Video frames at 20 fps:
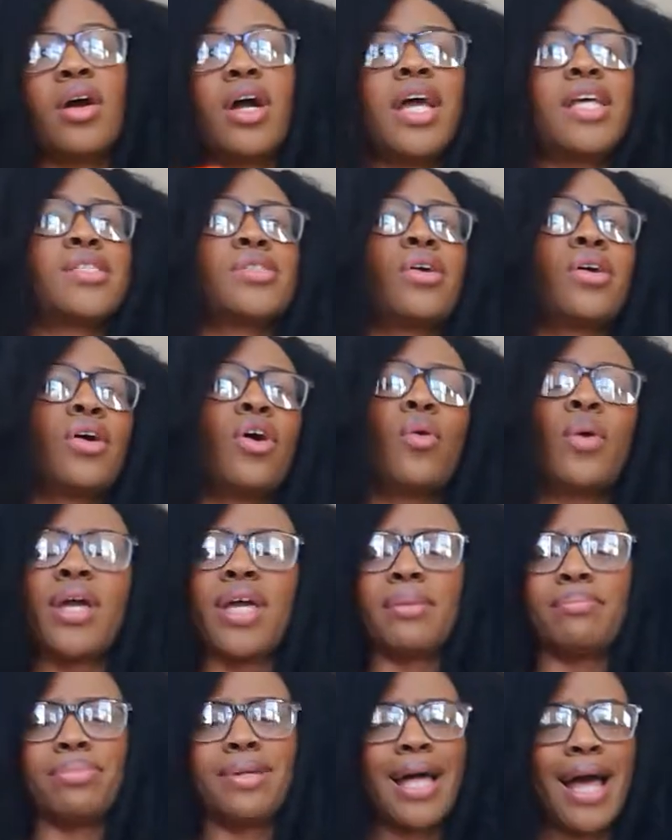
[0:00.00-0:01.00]
it's going
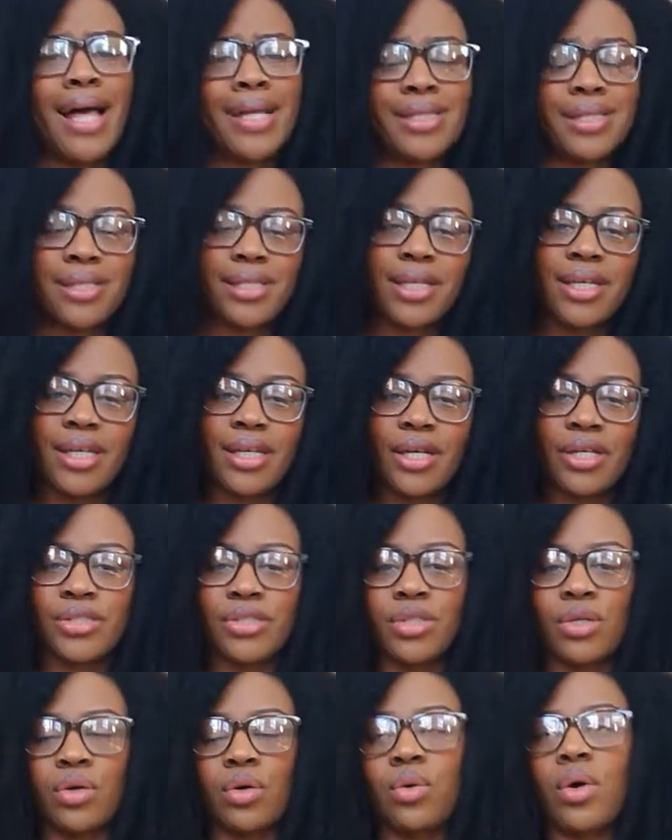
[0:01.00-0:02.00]
in plastic.
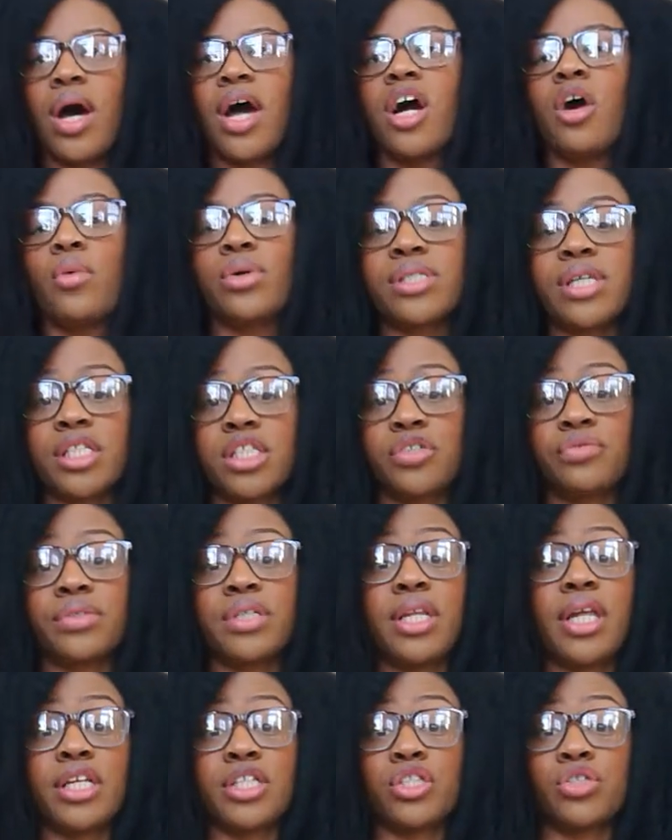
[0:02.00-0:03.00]
So I always like to
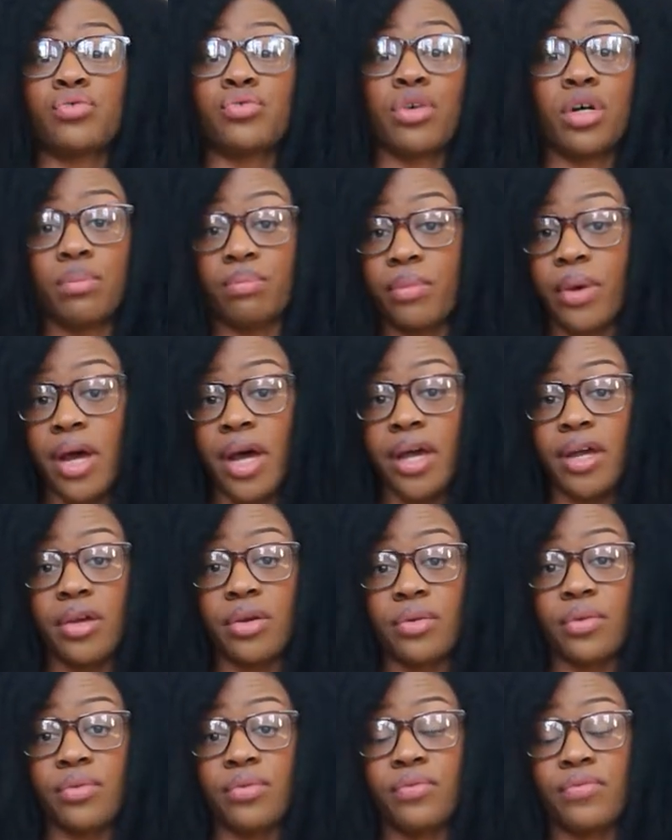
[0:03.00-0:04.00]
really like scrub
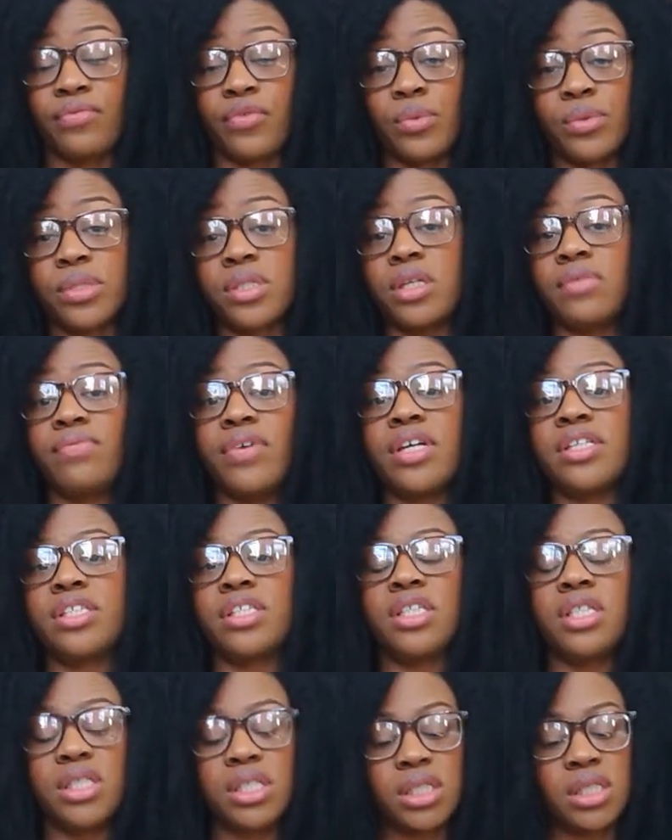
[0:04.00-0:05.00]
my fruits and
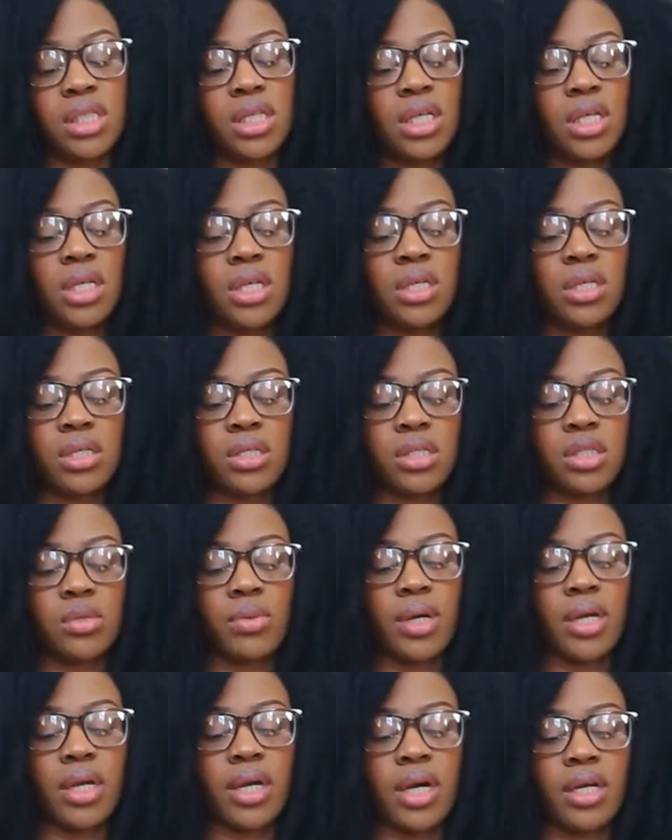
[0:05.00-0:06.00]
veggies. So
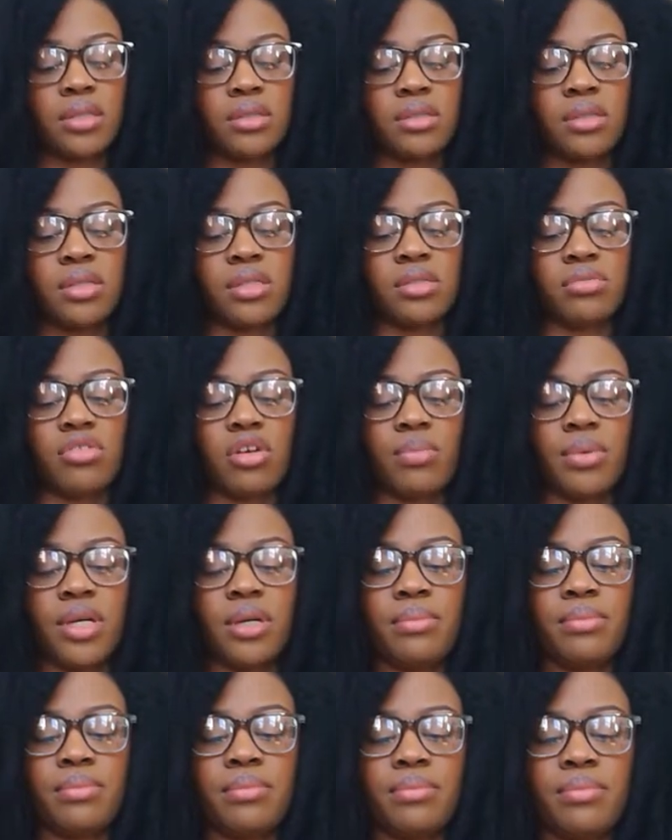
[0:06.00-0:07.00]
I got this
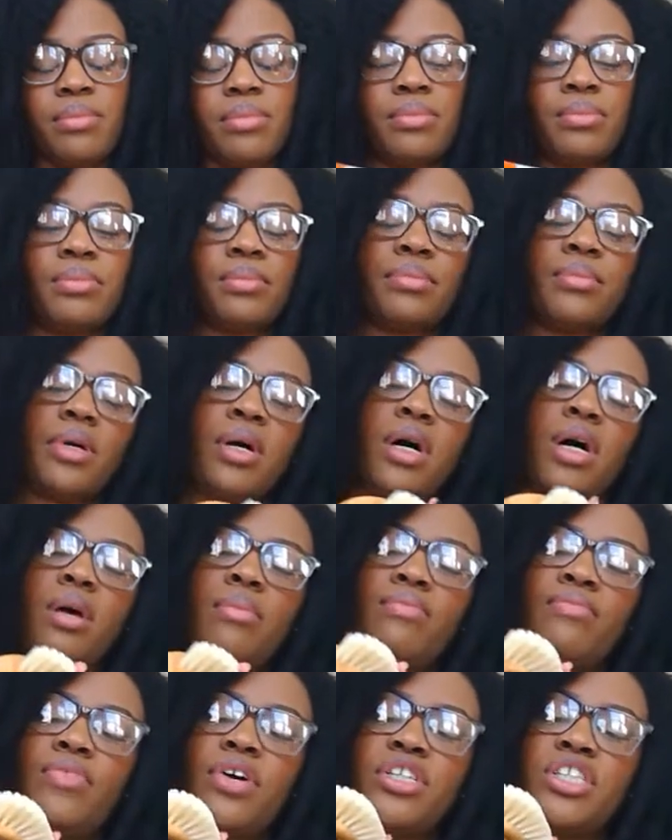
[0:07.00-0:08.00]
scrubbing
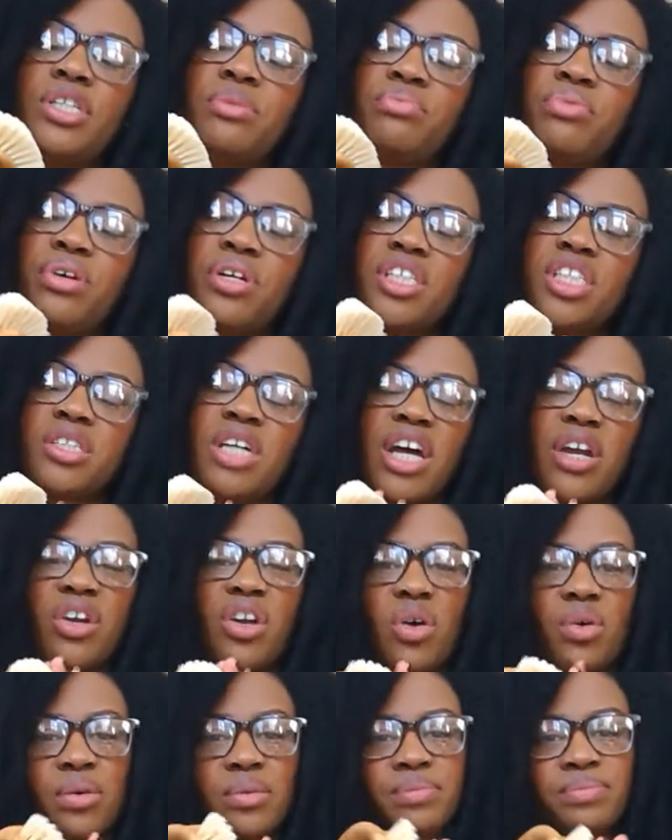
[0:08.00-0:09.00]
veggie brush. I don't
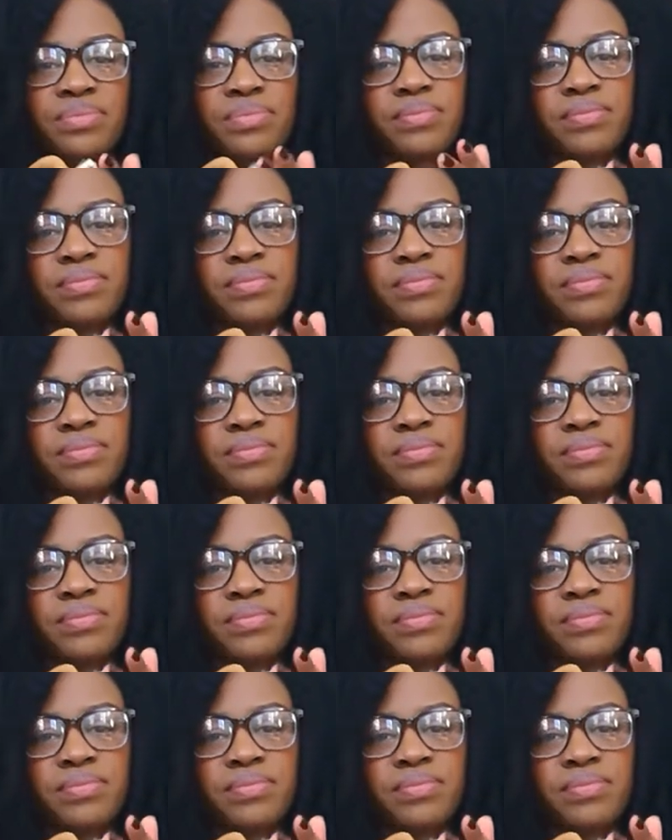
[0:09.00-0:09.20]
know.